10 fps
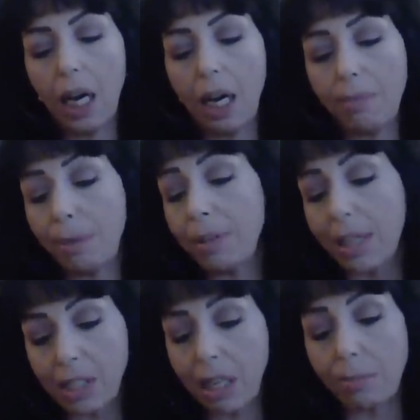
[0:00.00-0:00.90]
Maybe
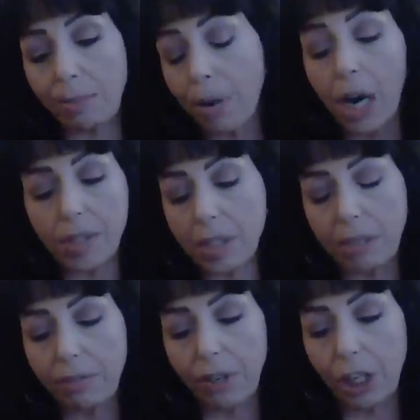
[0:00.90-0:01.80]
that's going to be
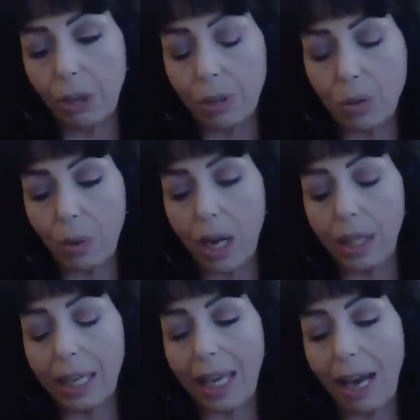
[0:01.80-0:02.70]
positive for you as
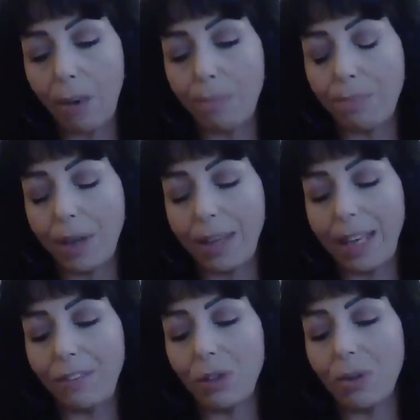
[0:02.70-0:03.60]
well and help
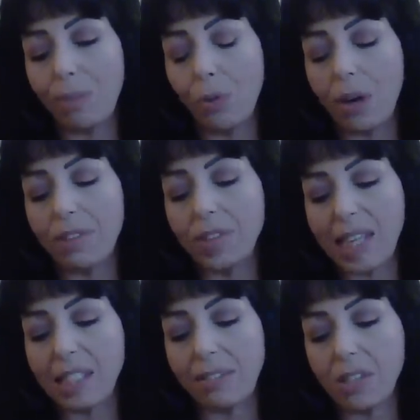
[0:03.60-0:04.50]
give you more of a
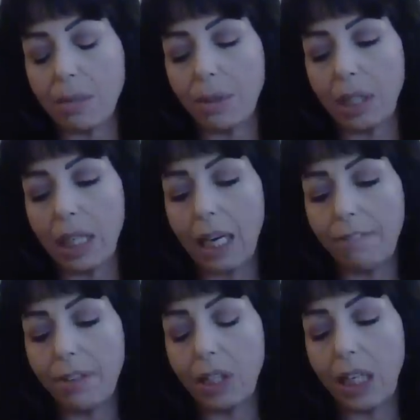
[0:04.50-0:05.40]
sense of stability. I
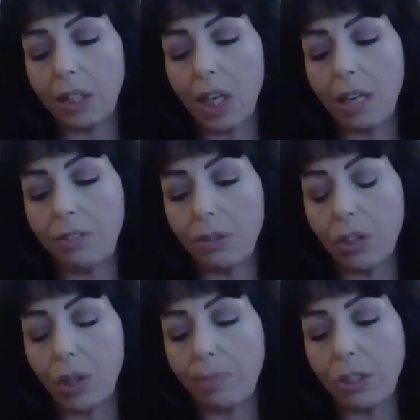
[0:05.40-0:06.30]
feel like a lot of you are
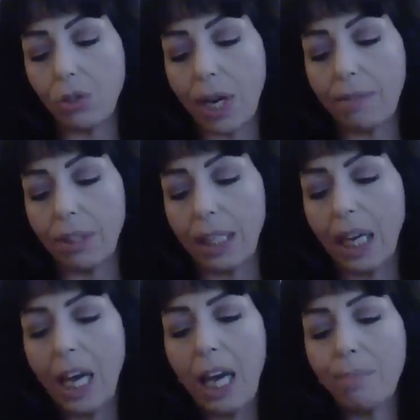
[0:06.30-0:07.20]
going to be traveling,
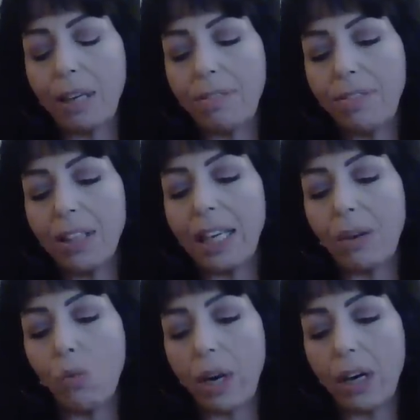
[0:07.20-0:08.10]
but I feel
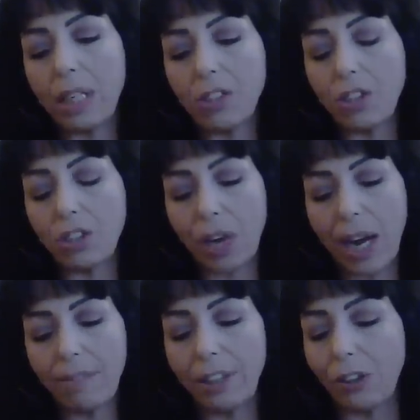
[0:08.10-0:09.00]
like where it is you're
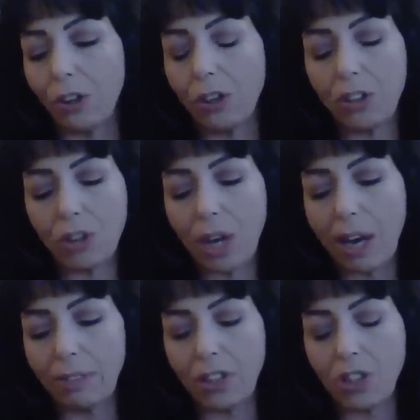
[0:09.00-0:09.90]
traveling or who you're
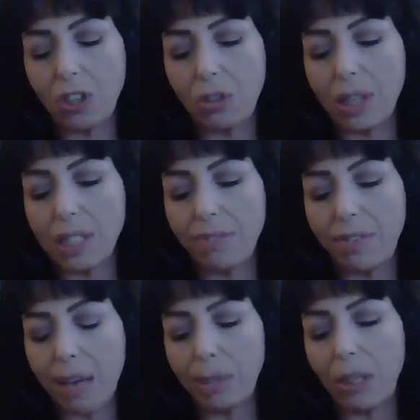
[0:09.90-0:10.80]
traveling to is
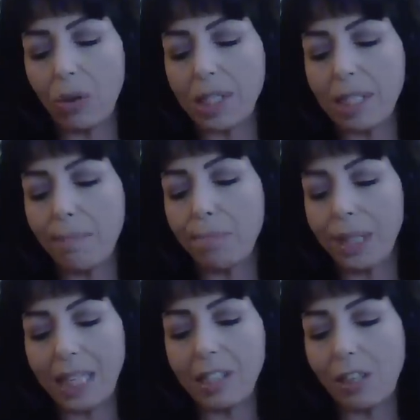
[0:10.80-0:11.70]
family or some
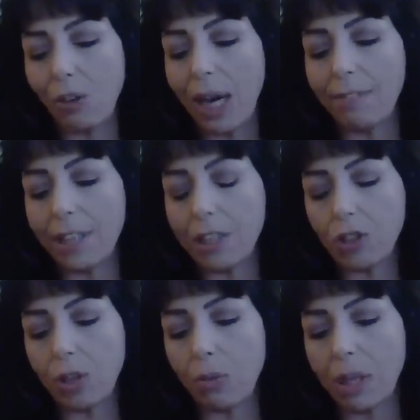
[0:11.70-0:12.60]
place that you have a
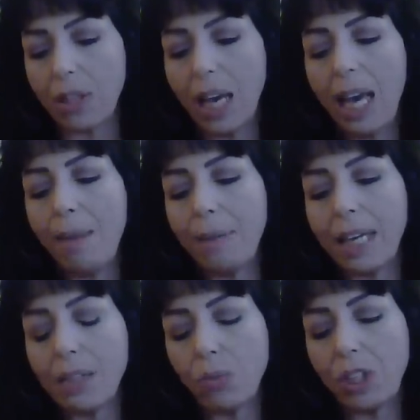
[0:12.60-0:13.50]
history with,
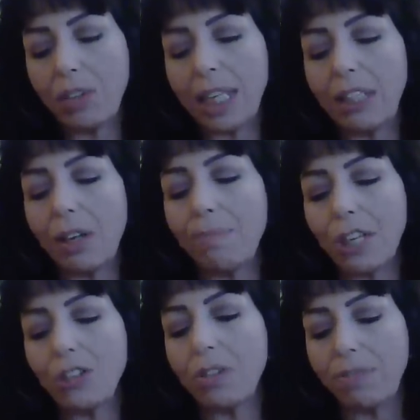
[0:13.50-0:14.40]
because when you get there, it
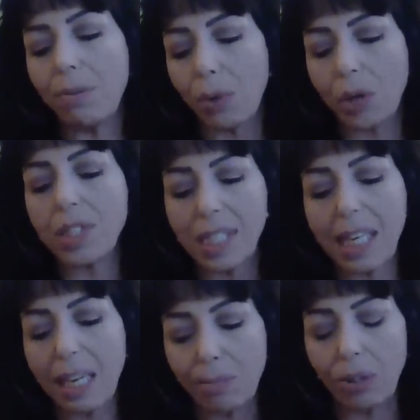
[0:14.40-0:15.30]
makes you feel more
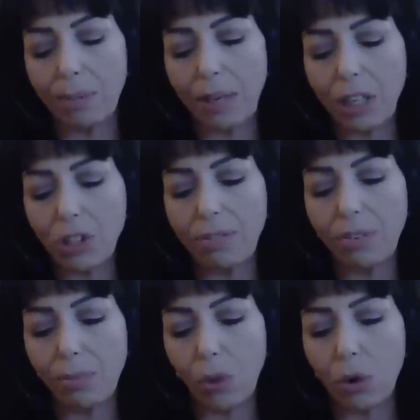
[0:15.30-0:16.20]
stable. It makes you
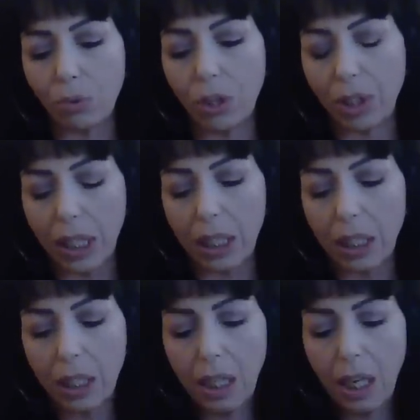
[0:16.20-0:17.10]
feel more rooted.
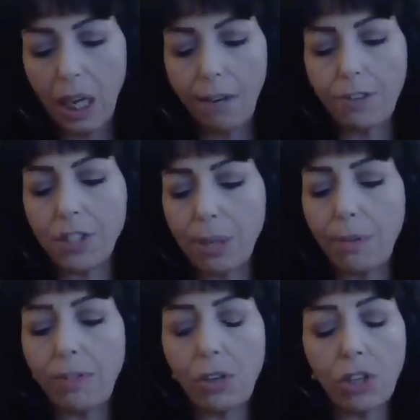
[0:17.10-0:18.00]
For some
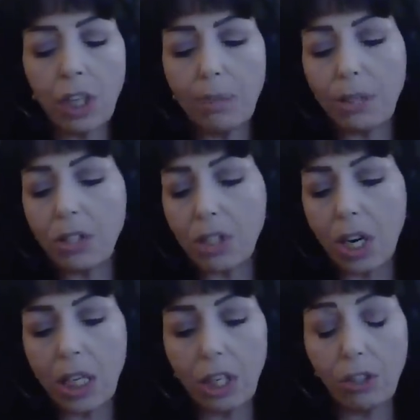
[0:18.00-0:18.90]
of you, you're going to be
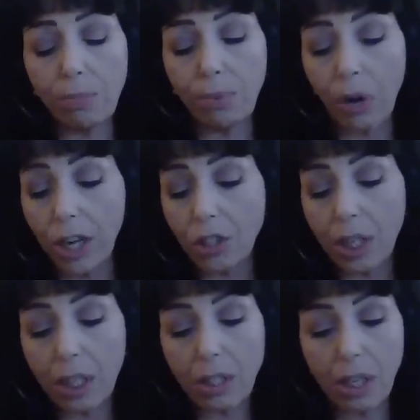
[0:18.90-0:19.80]
starting a new
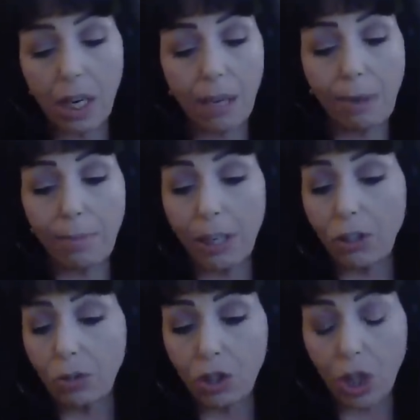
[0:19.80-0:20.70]
project, maybe a
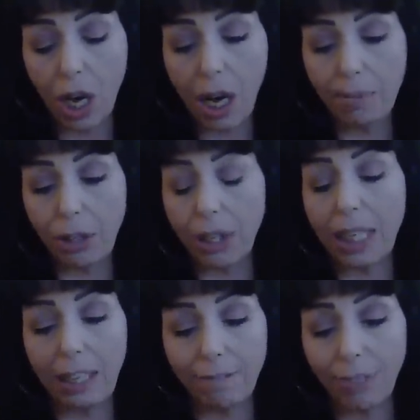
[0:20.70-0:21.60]
new job. You're
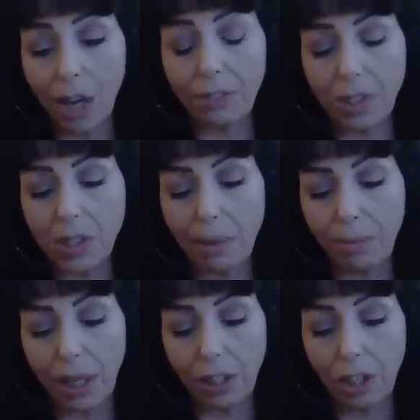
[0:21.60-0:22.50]
getting involved in
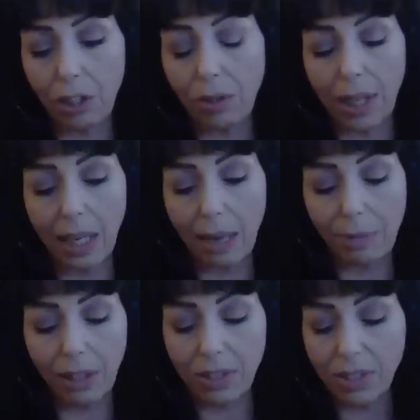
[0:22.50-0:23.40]
something new that, I
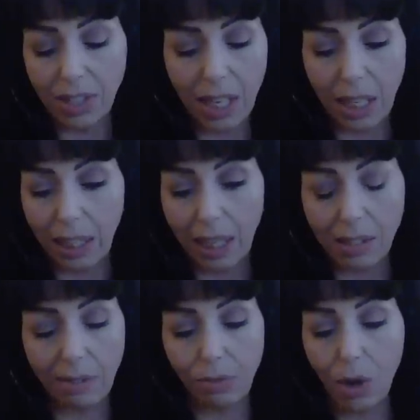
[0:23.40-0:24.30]
mean, the Sun and the
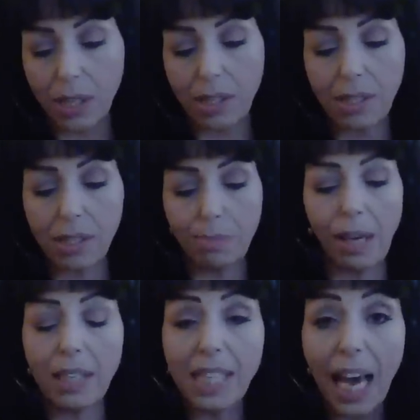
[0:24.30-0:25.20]
Ace of Wands, this is
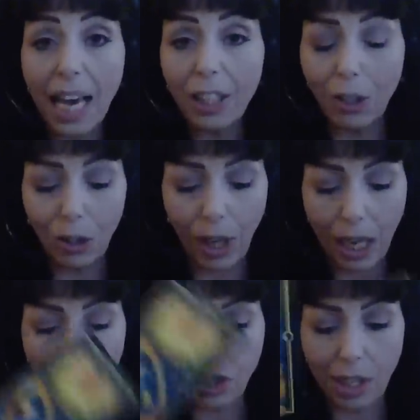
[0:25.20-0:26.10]
spectacular
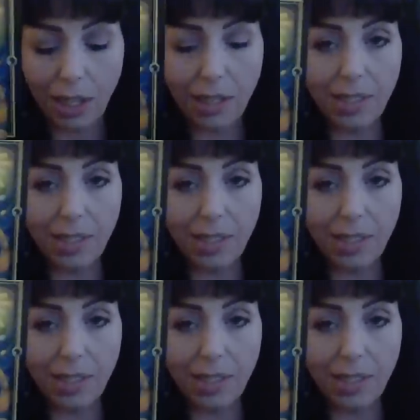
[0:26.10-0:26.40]
energy. This is